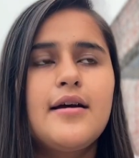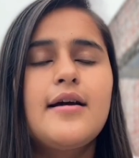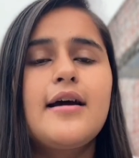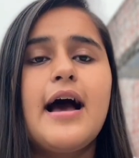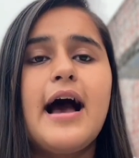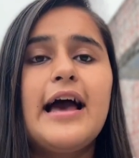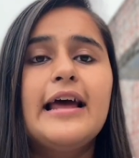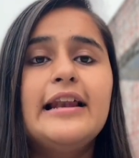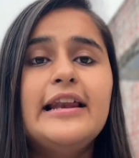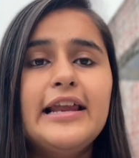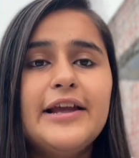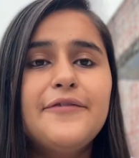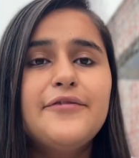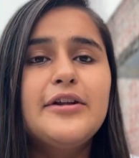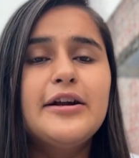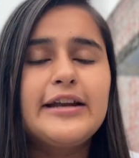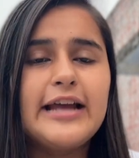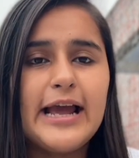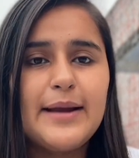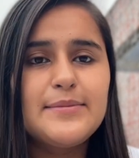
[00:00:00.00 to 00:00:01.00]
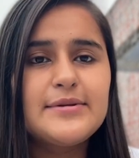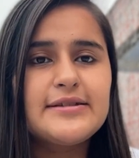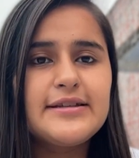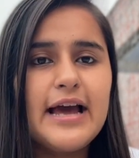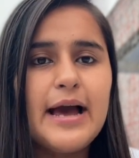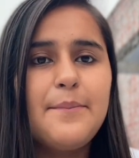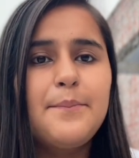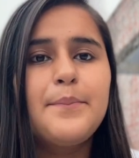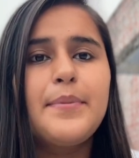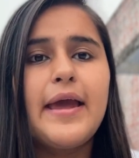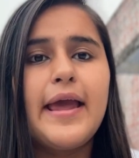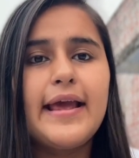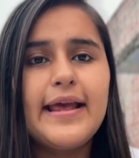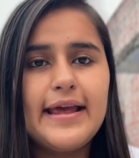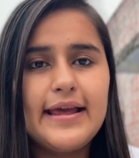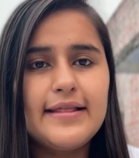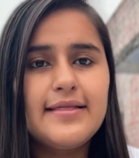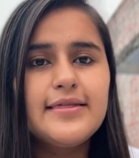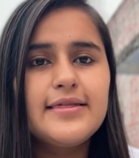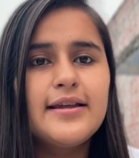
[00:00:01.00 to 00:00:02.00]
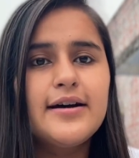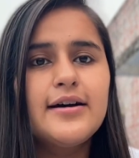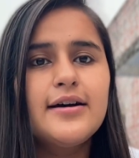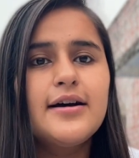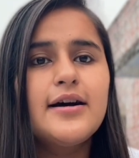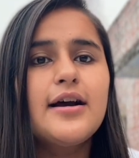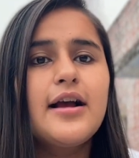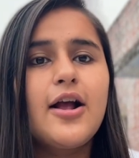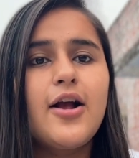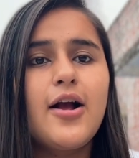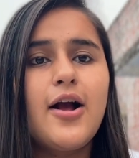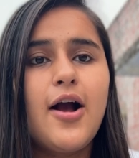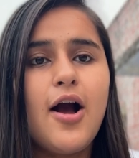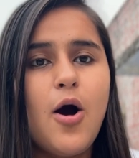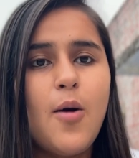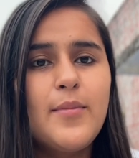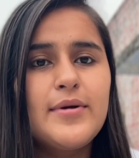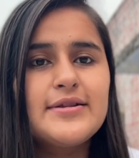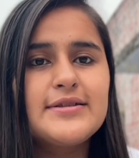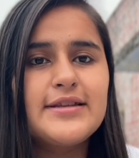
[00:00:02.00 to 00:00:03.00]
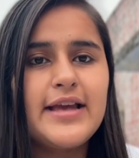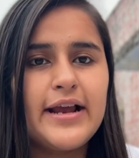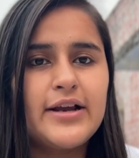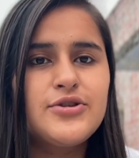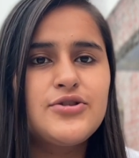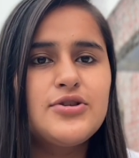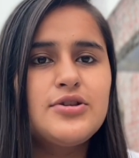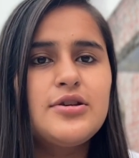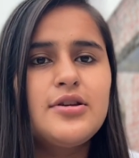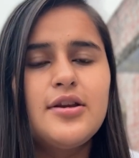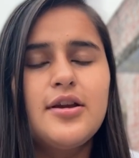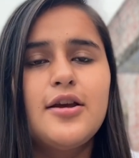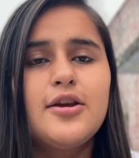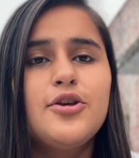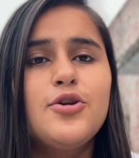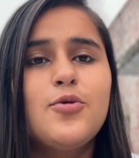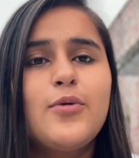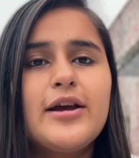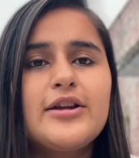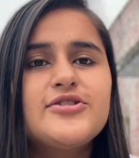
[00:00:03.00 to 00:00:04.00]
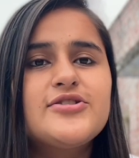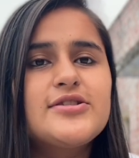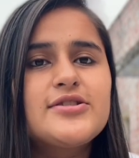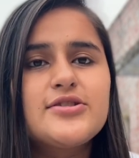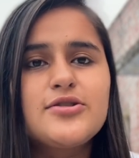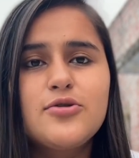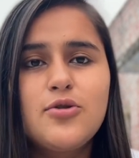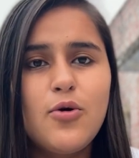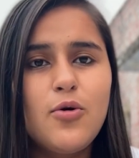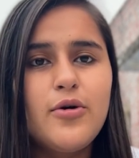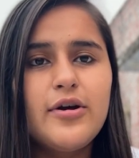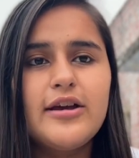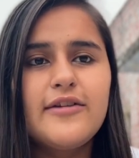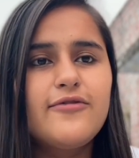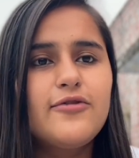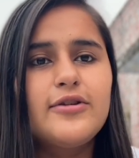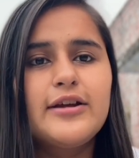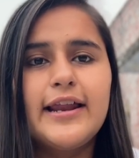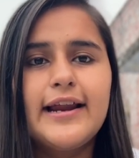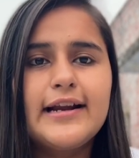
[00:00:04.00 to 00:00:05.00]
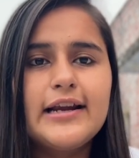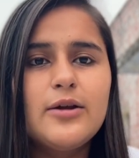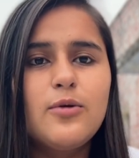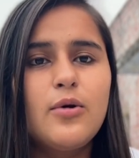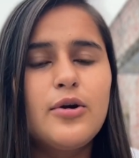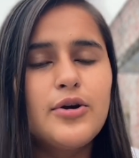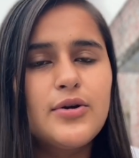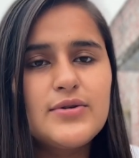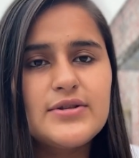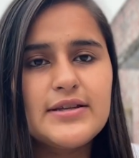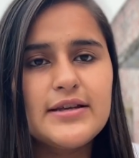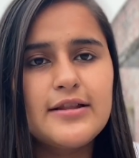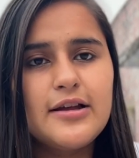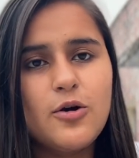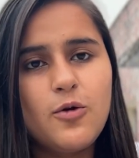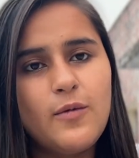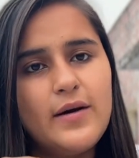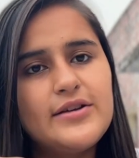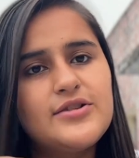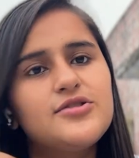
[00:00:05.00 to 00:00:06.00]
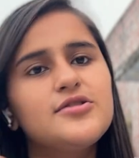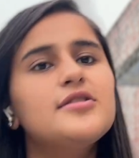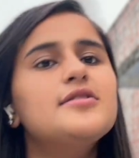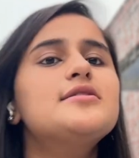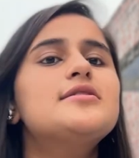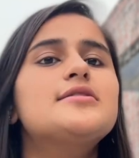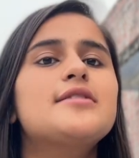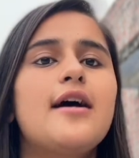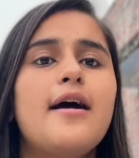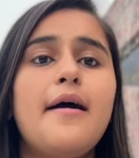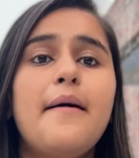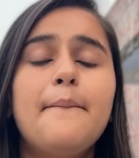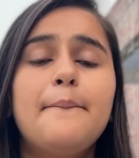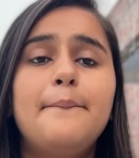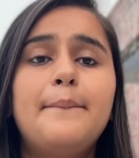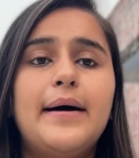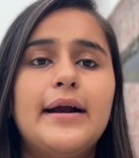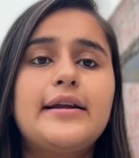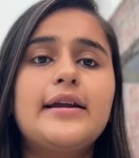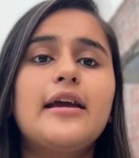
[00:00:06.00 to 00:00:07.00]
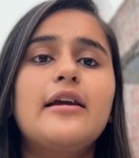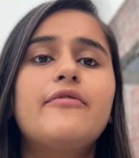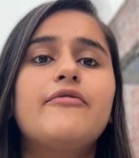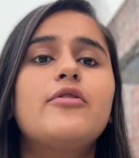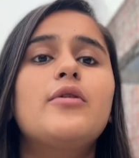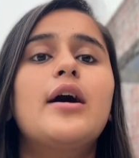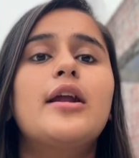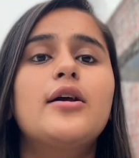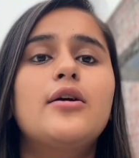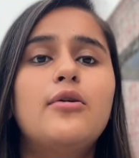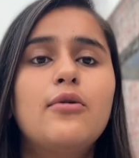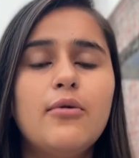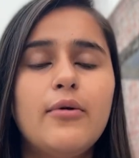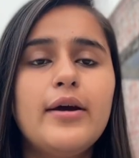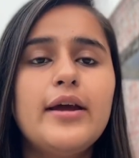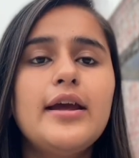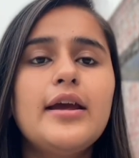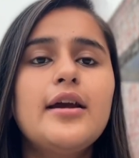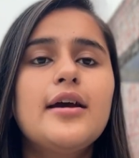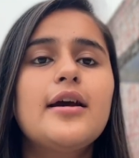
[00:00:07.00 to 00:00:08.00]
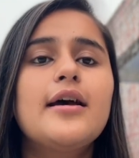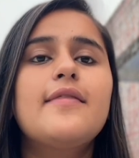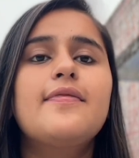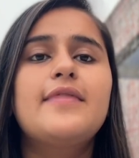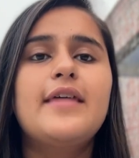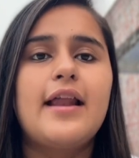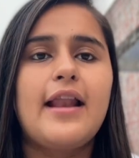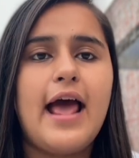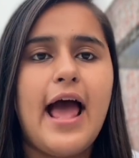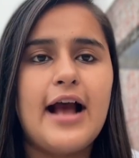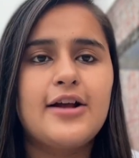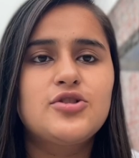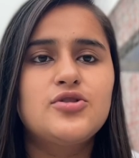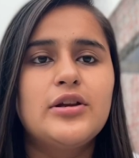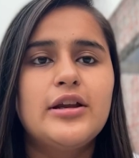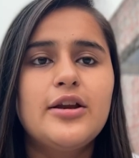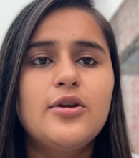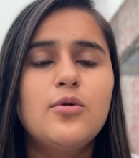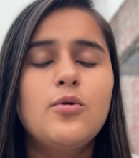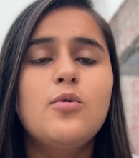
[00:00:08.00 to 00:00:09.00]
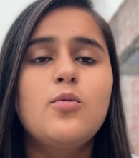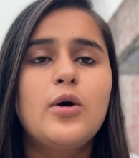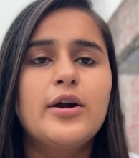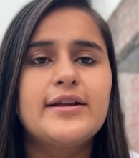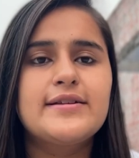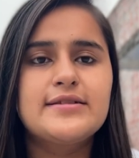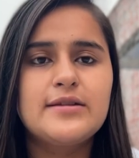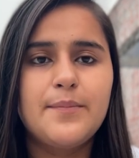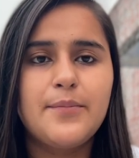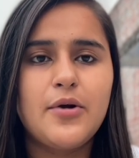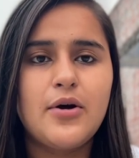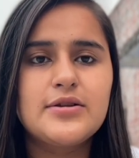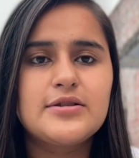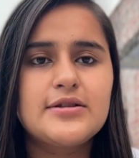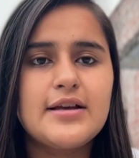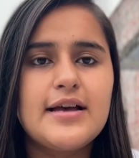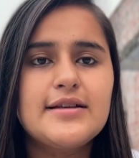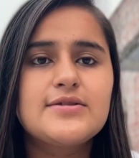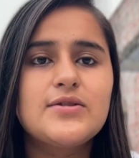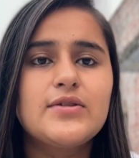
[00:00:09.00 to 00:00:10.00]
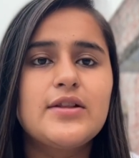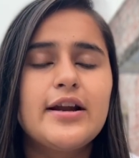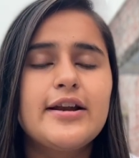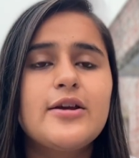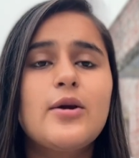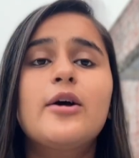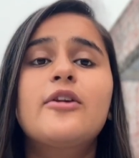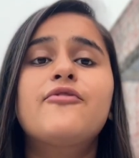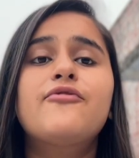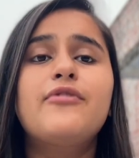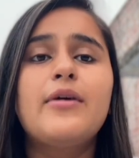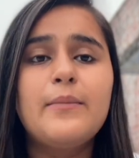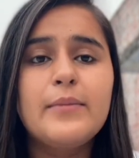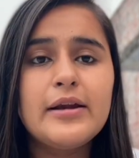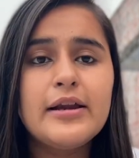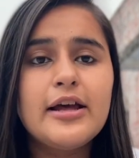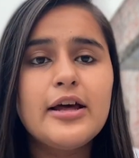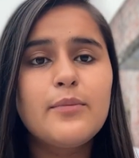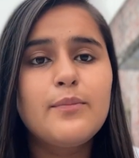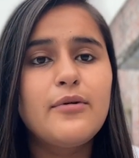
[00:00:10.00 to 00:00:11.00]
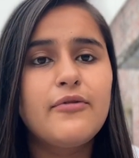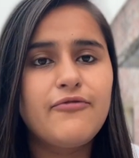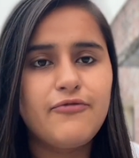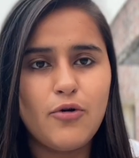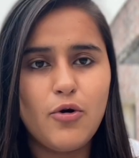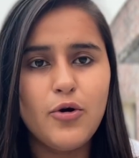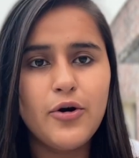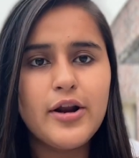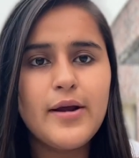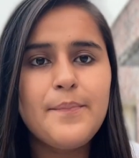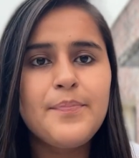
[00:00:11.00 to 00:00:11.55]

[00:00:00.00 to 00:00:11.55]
I'll leave the timestamp in the comment section. You can just go if you directly want to see the questions, but if you are going, then actually know what is the process so that you are familiar before.